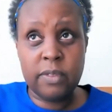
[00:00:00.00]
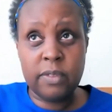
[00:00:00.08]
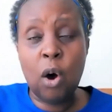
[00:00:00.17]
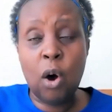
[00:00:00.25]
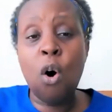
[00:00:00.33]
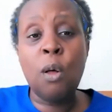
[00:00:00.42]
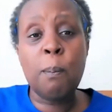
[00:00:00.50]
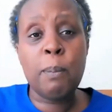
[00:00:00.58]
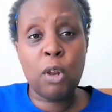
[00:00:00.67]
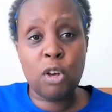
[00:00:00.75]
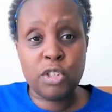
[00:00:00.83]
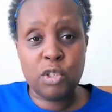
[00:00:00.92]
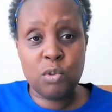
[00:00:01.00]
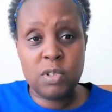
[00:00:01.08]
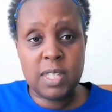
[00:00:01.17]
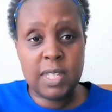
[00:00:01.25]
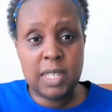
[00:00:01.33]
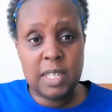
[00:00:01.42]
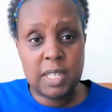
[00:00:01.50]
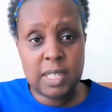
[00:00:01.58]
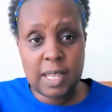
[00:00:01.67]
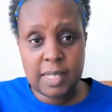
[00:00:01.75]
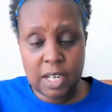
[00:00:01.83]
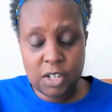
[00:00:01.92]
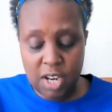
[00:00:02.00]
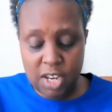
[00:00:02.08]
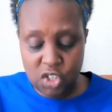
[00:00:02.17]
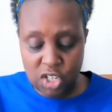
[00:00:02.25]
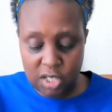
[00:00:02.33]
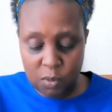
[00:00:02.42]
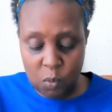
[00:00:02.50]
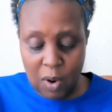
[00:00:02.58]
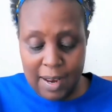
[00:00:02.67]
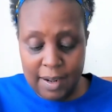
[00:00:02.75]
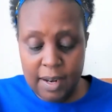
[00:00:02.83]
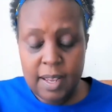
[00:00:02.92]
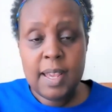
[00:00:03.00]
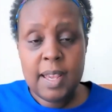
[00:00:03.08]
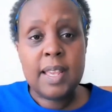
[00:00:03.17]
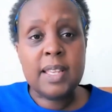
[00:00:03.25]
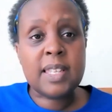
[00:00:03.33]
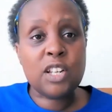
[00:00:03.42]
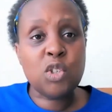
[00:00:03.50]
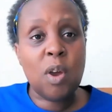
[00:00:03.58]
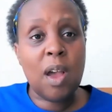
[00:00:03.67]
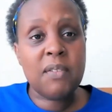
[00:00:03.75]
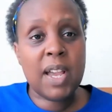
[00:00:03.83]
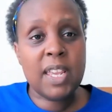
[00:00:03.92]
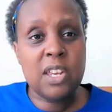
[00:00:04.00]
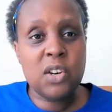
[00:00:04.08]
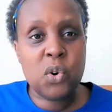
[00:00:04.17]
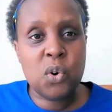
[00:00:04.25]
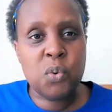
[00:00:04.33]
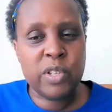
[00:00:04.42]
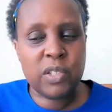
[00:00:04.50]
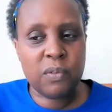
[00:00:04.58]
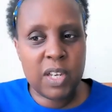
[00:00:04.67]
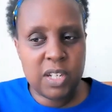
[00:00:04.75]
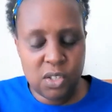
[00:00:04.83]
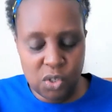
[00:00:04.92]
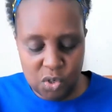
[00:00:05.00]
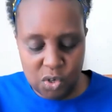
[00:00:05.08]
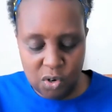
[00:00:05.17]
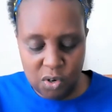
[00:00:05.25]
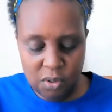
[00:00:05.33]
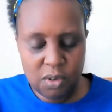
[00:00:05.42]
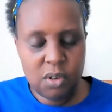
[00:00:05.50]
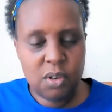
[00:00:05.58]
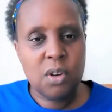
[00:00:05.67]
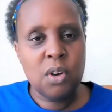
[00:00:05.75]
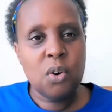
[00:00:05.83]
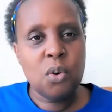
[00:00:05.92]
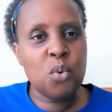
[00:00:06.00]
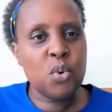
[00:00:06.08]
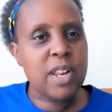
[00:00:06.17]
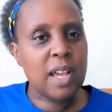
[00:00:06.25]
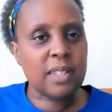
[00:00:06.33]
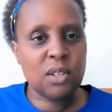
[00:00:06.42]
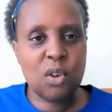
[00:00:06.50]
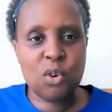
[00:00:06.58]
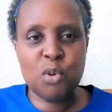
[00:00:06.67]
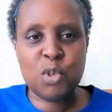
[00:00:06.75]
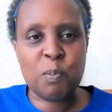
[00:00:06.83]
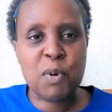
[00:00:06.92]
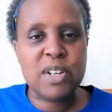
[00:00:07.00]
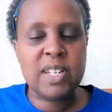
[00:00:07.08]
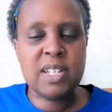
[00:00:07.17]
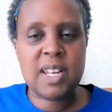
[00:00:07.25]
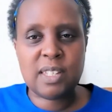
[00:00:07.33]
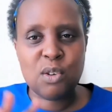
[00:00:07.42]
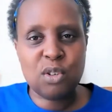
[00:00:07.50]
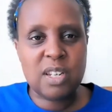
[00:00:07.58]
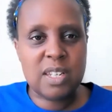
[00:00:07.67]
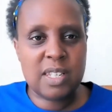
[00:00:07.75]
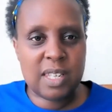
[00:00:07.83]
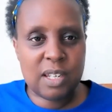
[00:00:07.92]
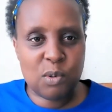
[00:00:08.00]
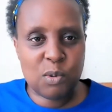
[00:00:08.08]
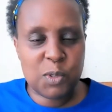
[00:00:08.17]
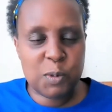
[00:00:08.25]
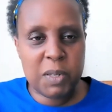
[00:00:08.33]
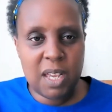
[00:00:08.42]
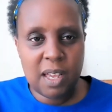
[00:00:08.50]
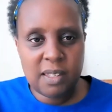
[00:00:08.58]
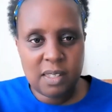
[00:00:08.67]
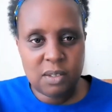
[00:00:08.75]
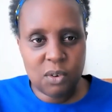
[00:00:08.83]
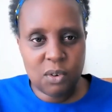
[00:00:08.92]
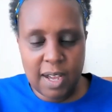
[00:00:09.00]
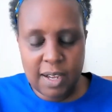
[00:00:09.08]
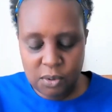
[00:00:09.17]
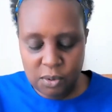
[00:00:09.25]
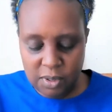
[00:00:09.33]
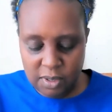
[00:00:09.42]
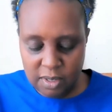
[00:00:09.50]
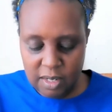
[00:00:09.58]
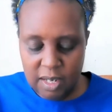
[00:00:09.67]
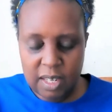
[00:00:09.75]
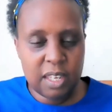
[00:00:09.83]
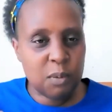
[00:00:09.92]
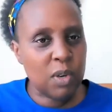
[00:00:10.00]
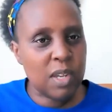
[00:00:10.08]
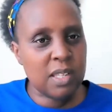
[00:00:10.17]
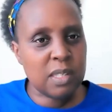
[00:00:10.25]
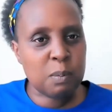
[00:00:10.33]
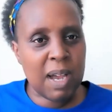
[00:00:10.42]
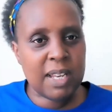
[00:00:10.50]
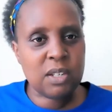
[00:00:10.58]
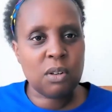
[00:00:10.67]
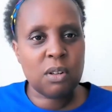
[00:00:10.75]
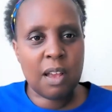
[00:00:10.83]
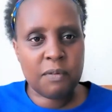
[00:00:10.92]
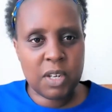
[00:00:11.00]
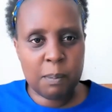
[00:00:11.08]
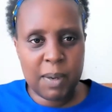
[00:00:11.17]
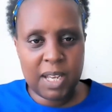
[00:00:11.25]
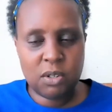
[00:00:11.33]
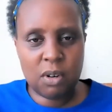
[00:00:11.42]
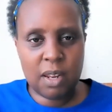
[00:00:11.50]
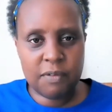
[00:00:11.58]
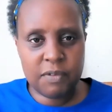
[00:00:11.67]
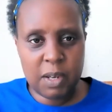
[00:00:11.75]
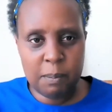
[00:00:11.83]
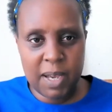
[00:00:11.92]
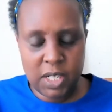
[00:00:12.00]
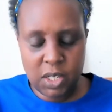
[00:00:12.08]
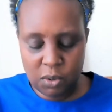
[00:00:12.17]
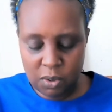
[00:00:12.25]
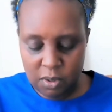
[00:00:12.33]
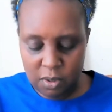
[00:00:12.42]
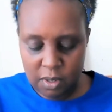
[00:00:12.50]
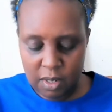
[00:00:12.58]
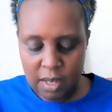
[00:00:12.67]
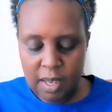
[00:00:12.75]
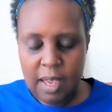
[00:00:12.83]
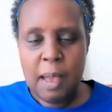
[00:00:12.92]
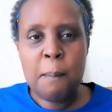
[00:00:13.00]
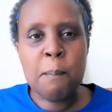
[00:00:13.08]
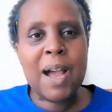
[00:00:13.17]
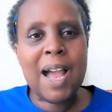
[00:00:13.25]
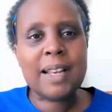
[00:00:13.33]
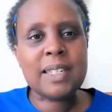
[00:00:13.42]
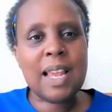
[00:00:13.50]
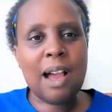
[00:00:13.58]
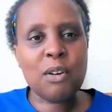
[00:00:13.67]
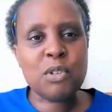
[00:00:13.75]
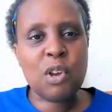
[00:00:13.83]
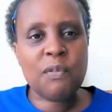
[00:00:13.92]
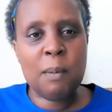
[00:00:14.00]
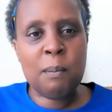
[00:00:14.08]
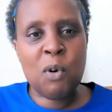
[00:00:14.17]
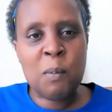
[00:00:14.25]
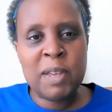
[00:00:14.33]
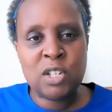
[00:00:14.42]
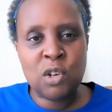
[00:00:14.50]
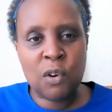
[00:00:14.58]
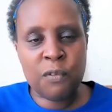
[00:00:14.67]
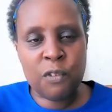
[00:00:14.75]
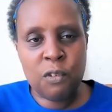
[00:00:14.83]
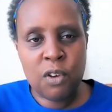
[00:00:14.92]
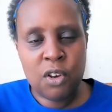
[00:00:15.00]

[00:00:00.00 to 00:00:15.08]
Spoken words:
the whole plot, you'd see it as a tragedy. One is that you have a hero who is very strong, who does not, whose body does not listen to spears or arrows. He wins battle after battle after battle. But out of a moment of